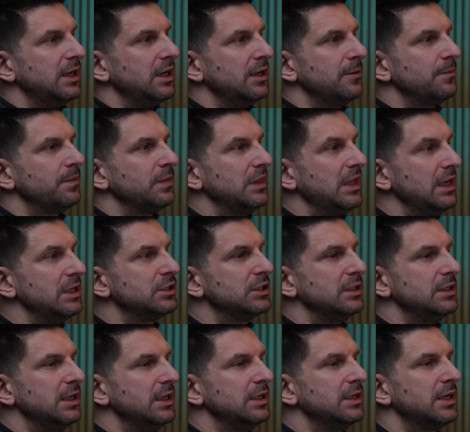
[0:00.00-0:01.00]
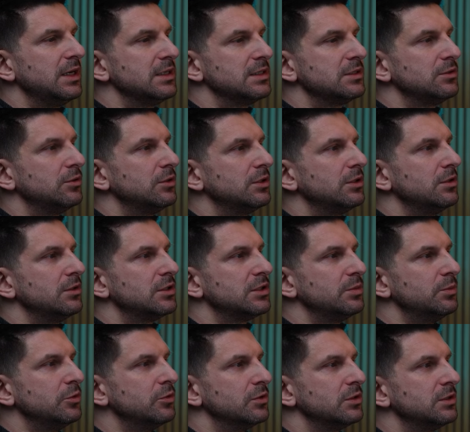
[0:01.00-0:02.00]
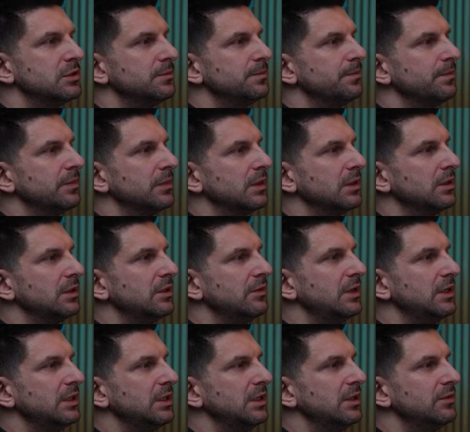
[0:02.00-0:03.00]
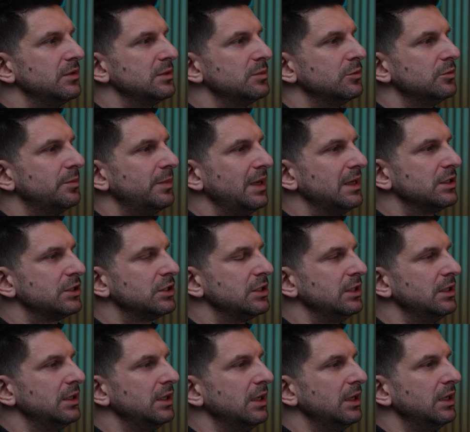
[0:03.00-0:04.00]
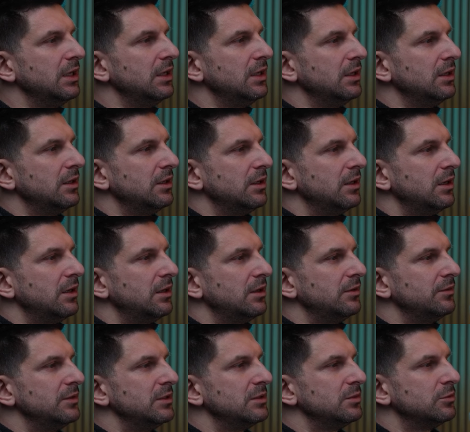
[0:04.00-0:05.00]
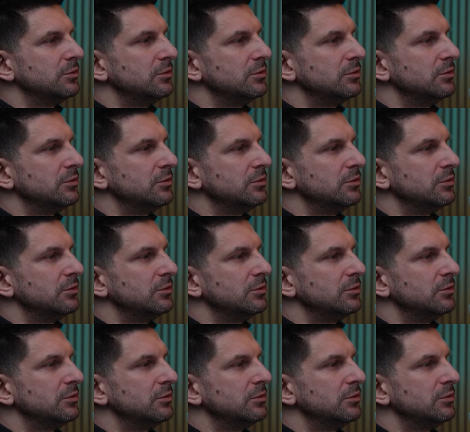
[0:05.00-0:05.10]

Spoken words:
then erase wipes it. Next is smooth. I'll take the first one. I'll take